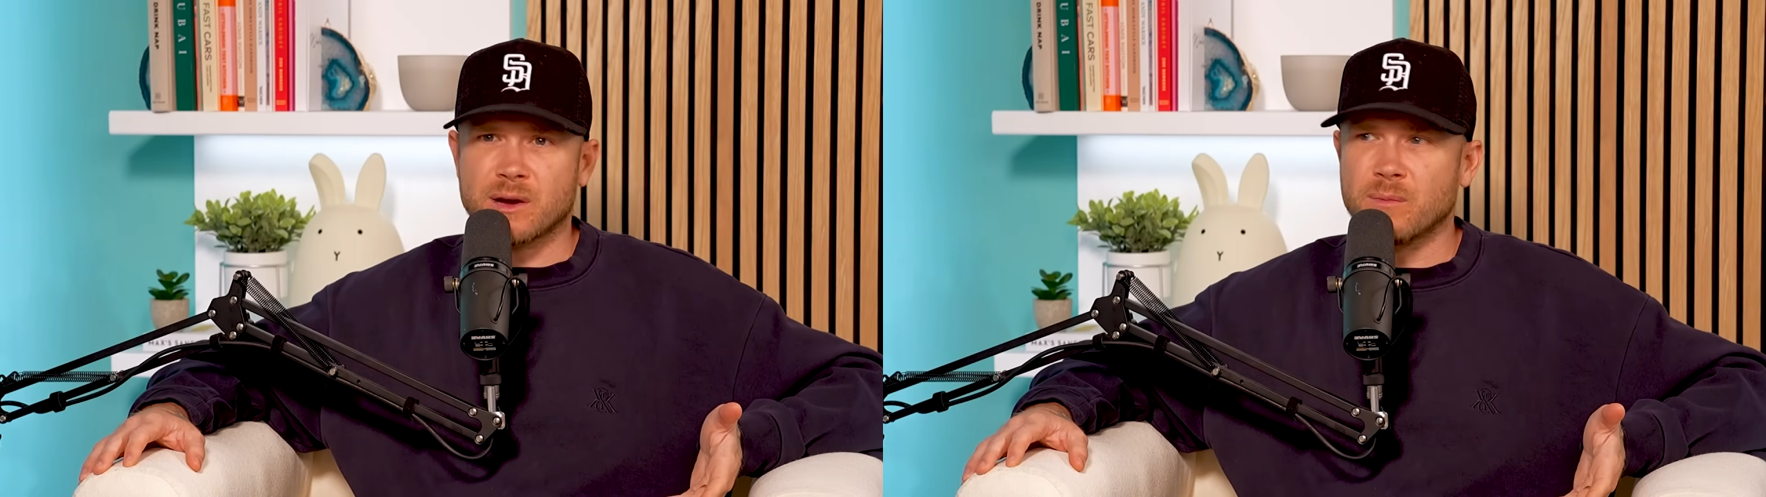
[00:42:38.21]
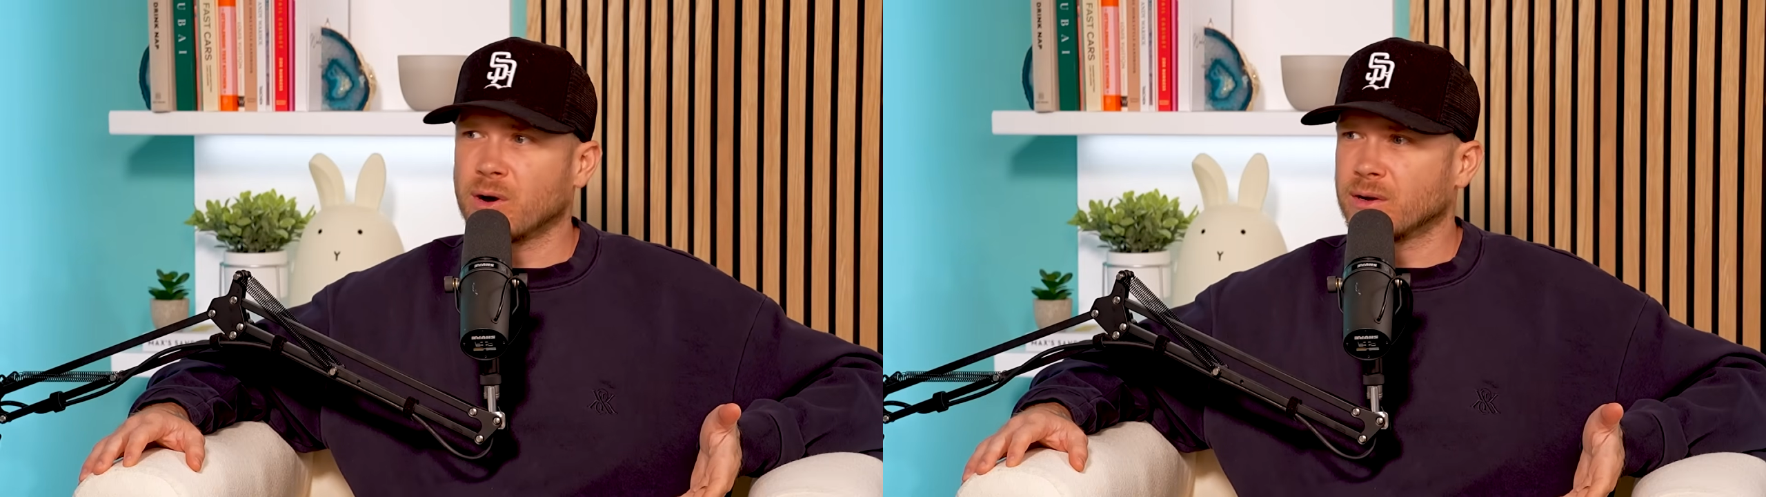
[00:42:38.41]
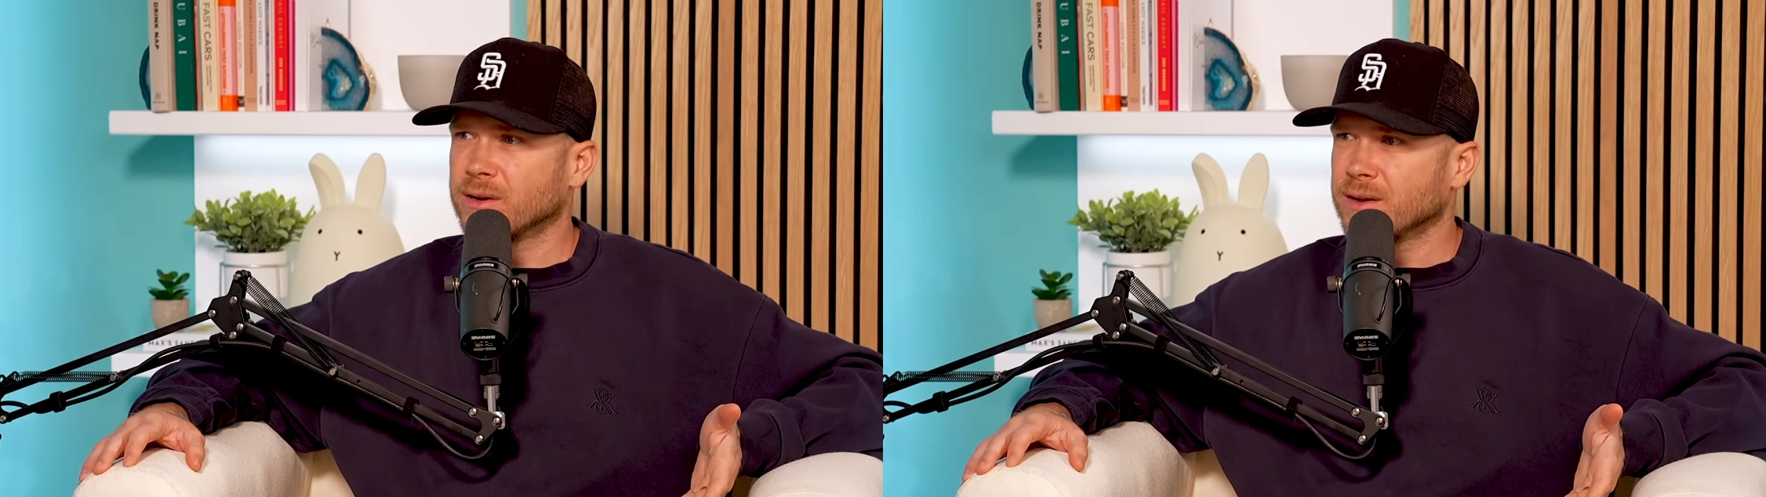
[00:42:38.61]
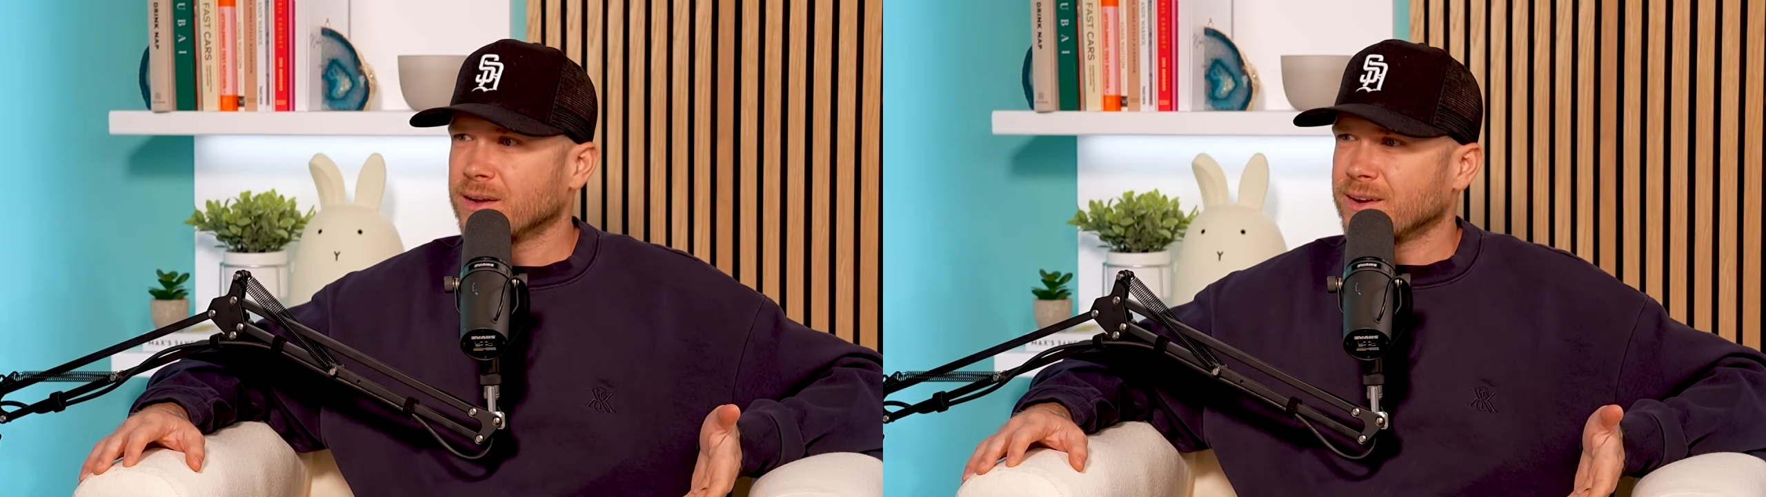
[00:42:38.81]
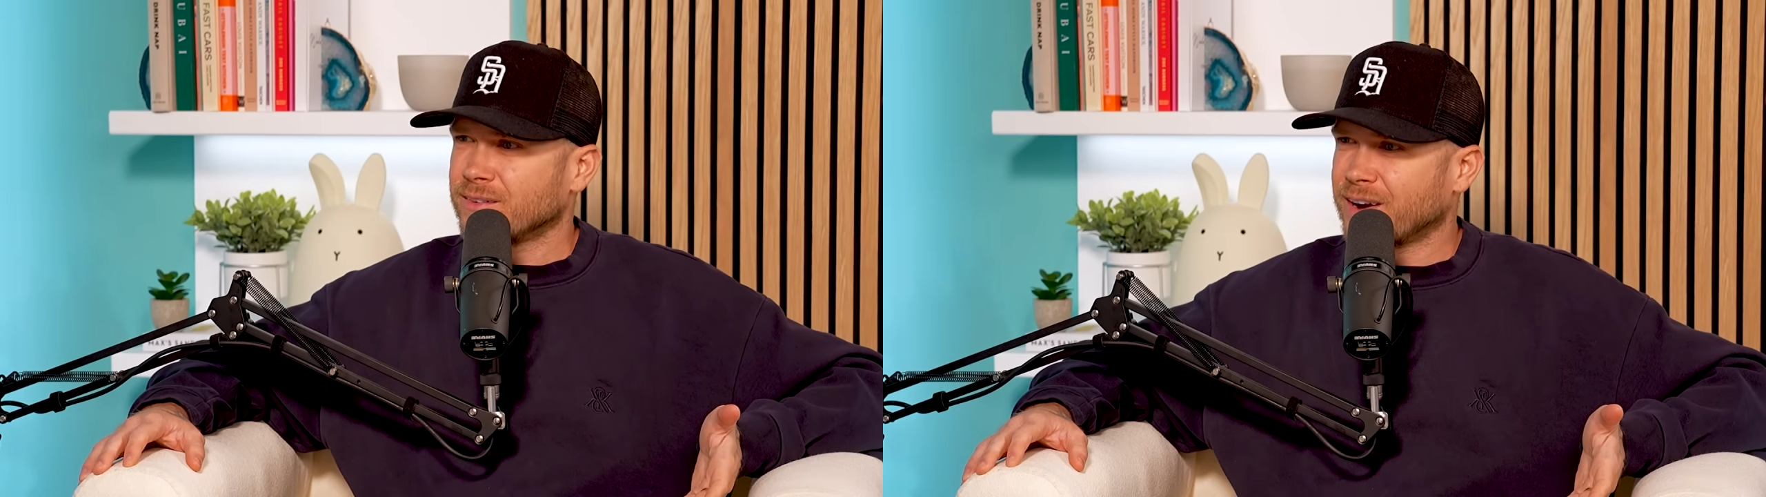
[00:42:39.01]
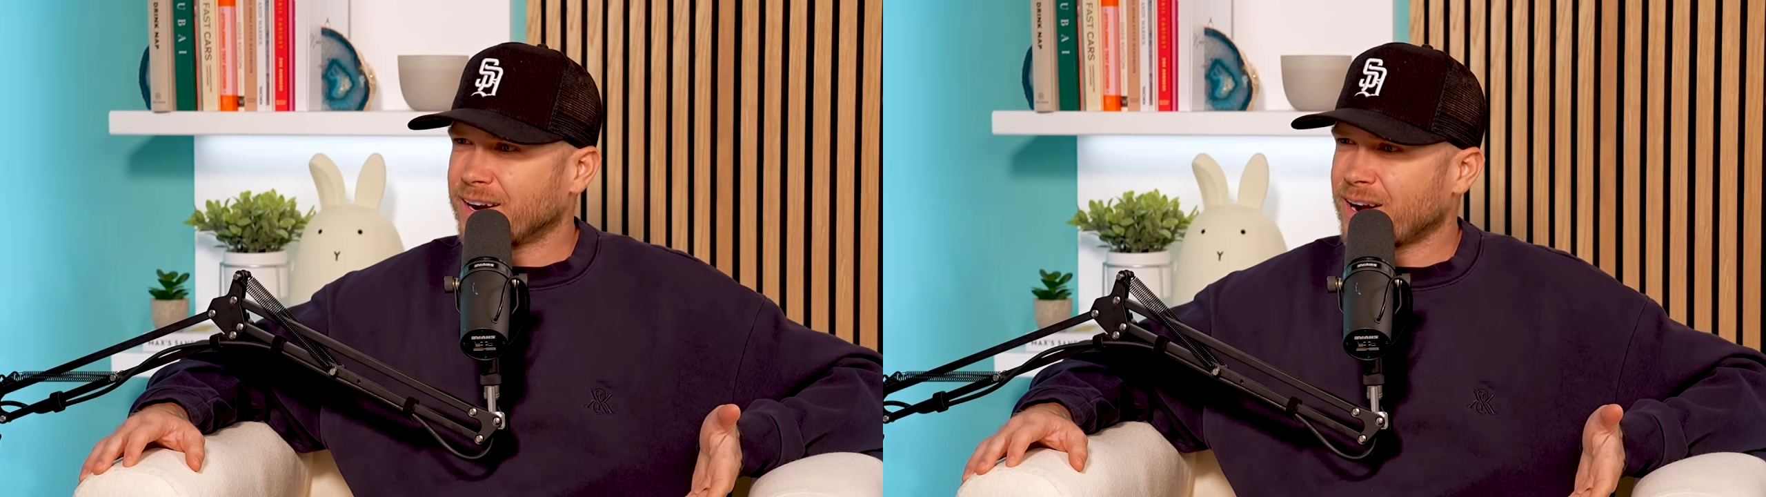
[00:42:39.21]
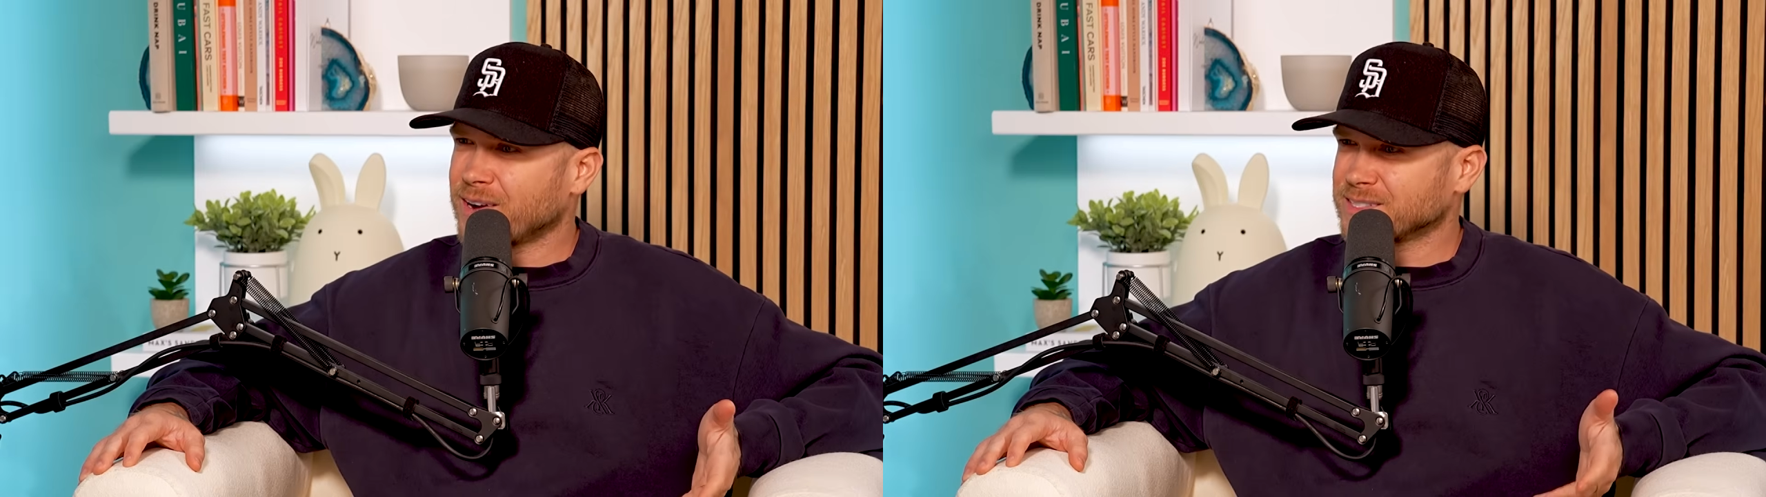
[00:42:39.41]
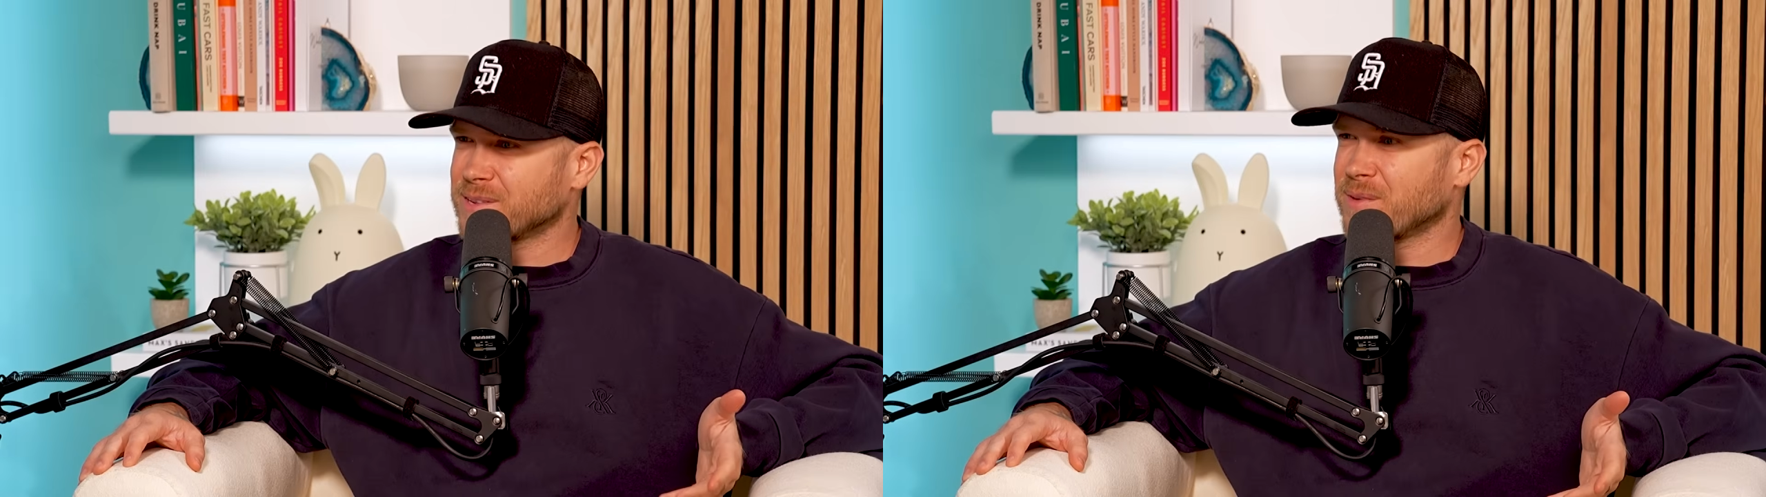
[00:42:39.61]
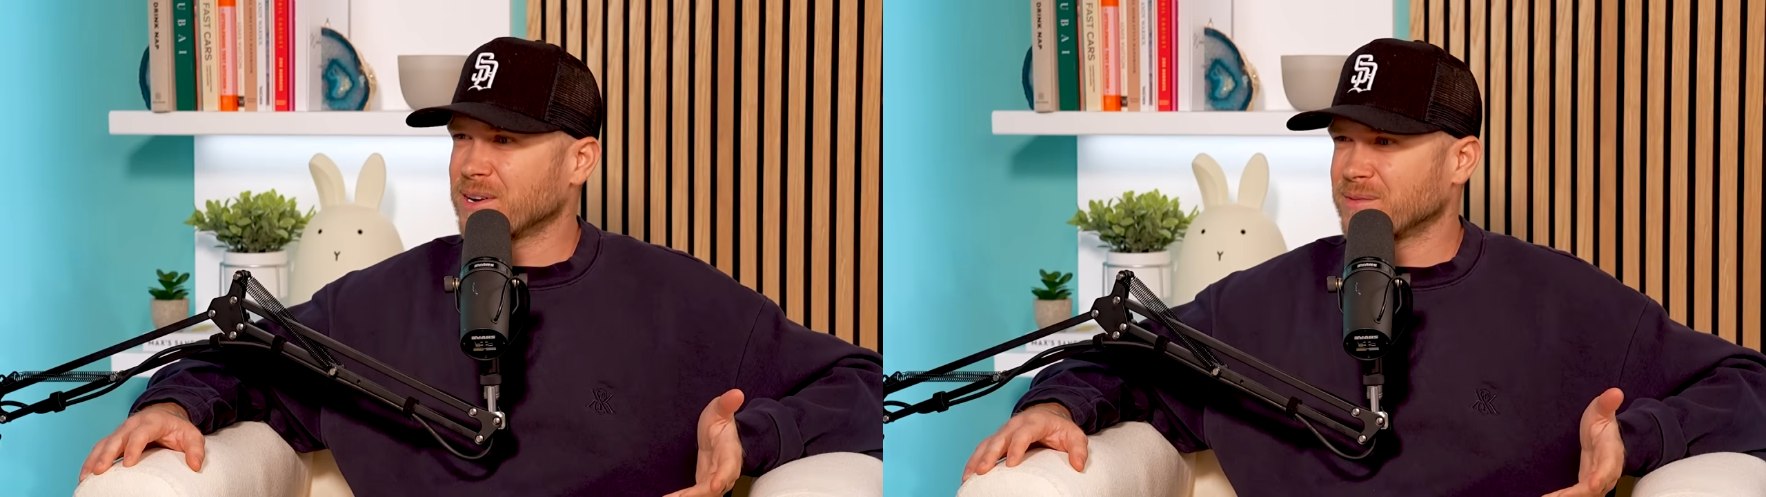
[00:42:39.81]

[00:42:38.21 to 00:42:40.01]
Come on. Right. I'll sit